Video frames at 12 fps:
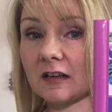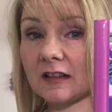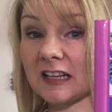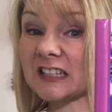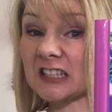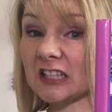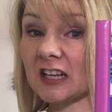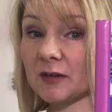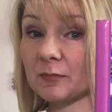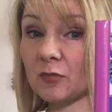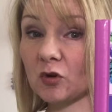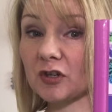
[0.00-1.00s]
That's a lot
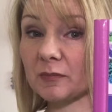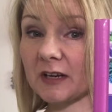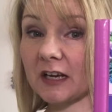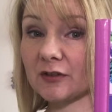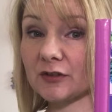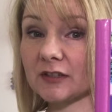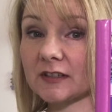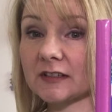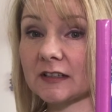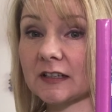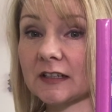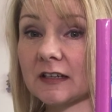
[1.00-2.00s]
of border
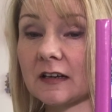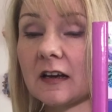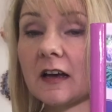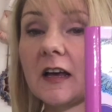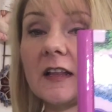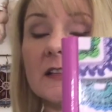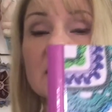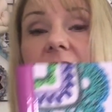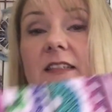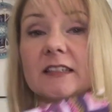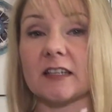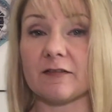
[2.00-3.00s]
patterns. This
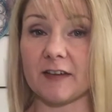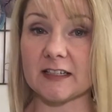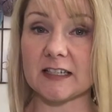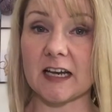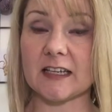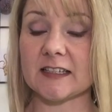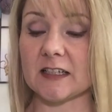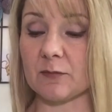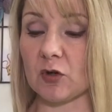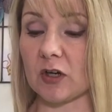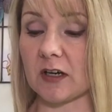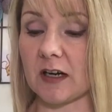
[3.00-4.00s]
is a fantastic
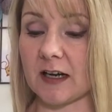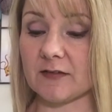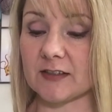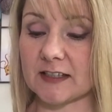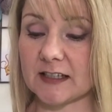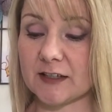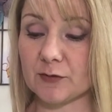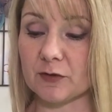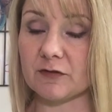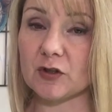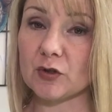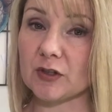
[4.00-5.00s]
book. I've seen it
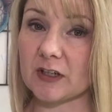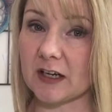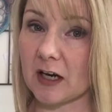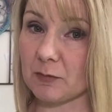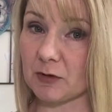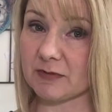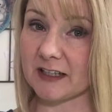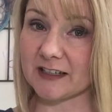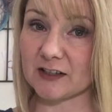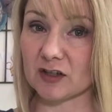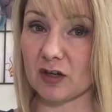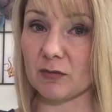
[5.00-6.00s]
reviewed in a couple of
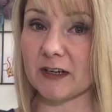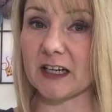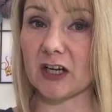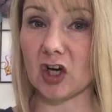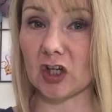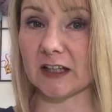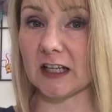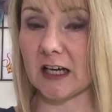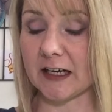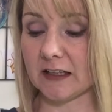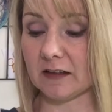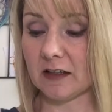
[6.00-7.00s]
places already
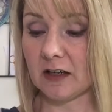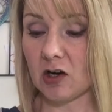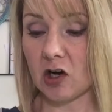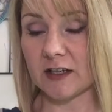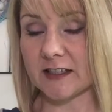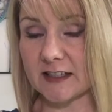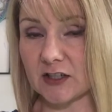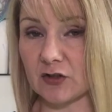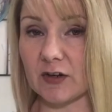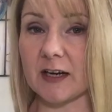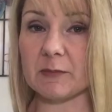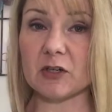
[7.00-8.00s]
online, on
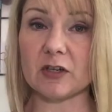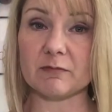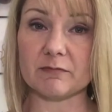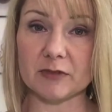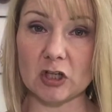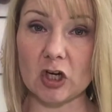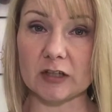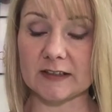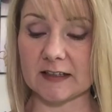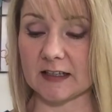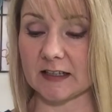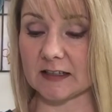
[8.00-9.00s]
Instagram and on blogs
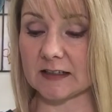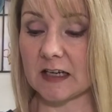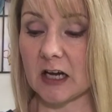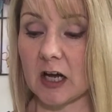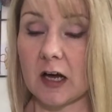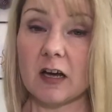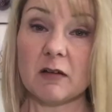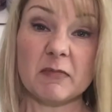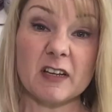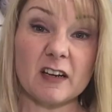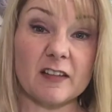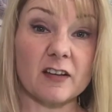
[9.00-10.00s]
and things.
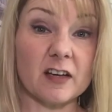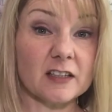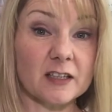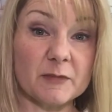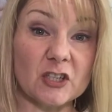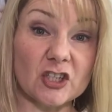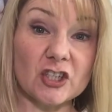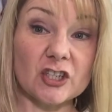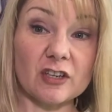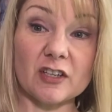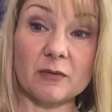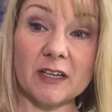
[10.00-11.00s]
I thought, let me just
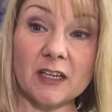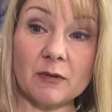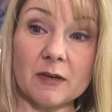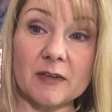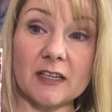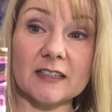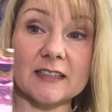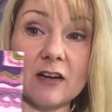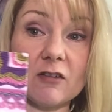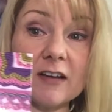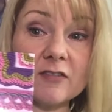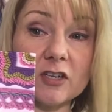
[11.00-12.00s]
show you anyway, because
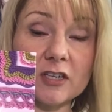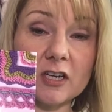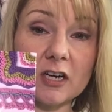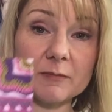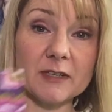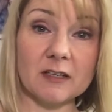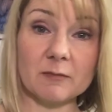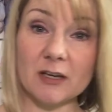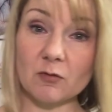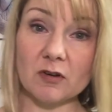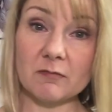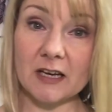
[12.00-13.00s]
now I've got a copy. You
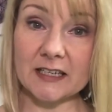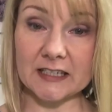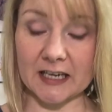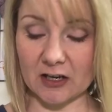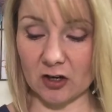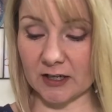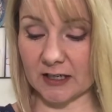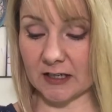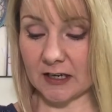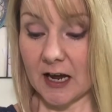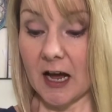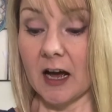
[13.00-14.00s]
might want my take on it.
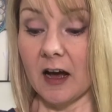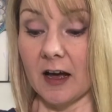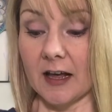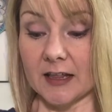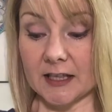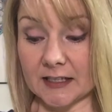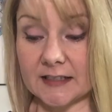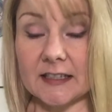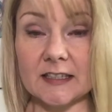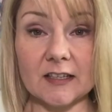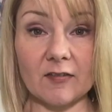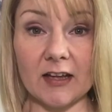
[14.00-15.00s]
This
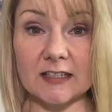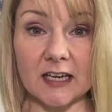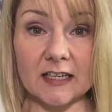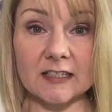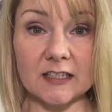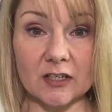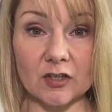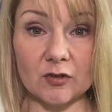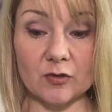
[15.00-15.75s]
is a fantastic